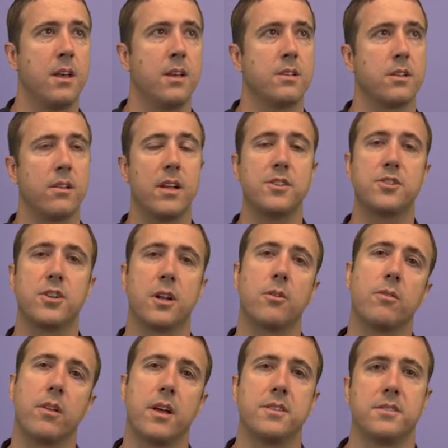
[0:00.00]
So let's
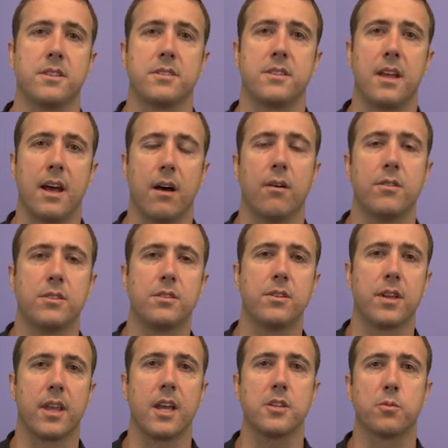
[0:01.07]
generalize this now to the
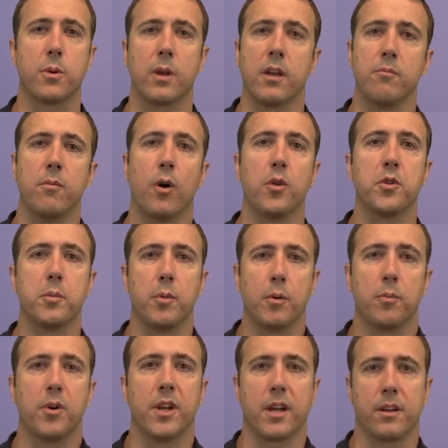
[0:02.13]
case where we have multiple
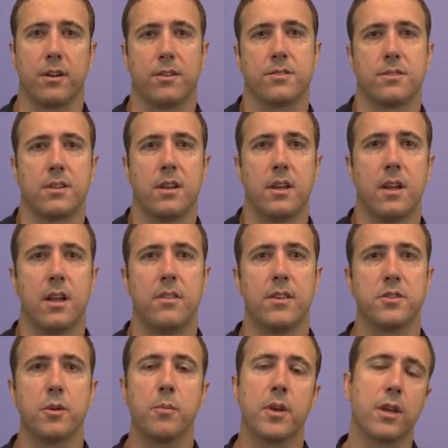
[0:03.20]
predictors.
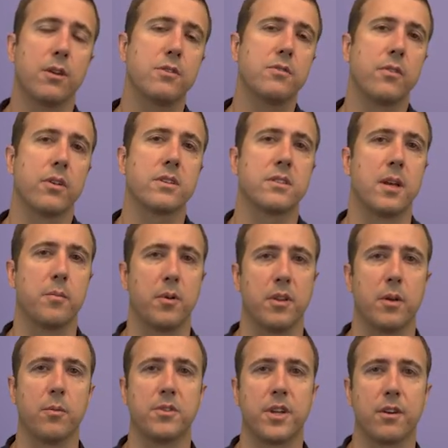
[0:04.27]
This will be a useful example
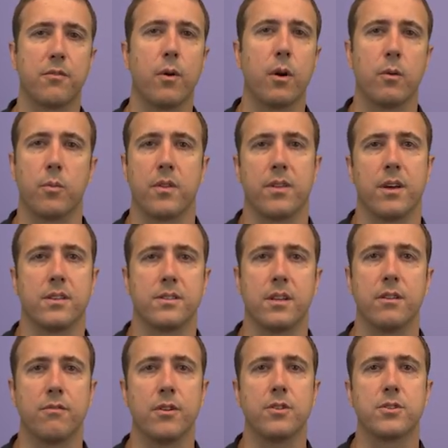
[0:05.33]
that we'll take forward with us
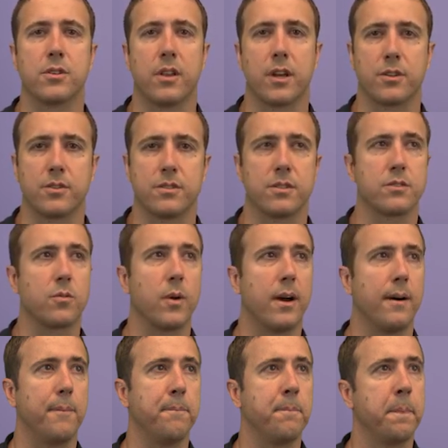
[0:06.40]
into future lectures as
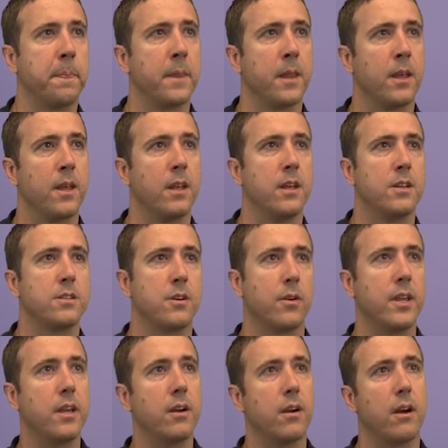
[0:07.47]
well. So
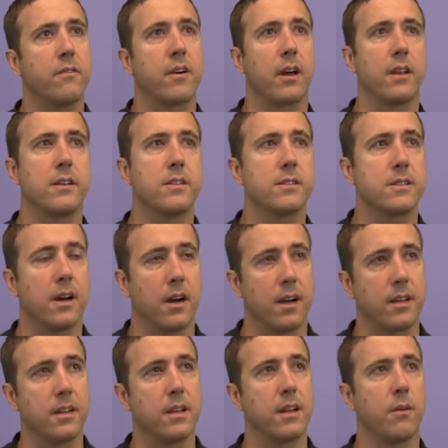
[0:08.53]
here I've got a
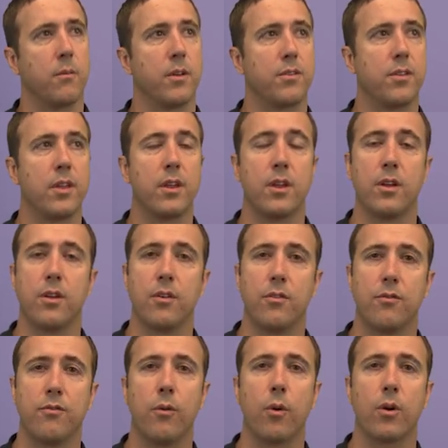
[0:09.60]
design with
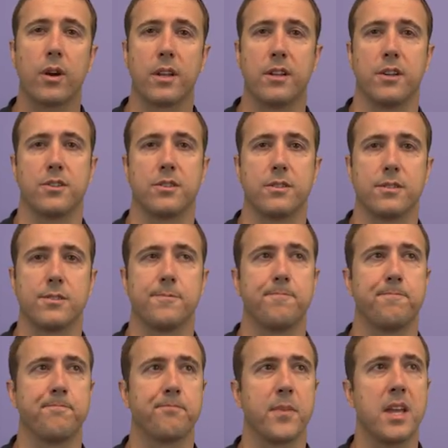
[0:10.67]
four conditions.
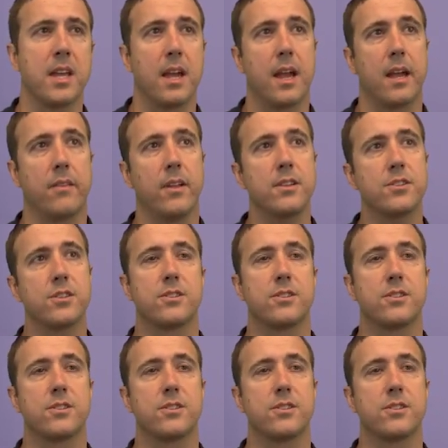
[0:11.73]
And let's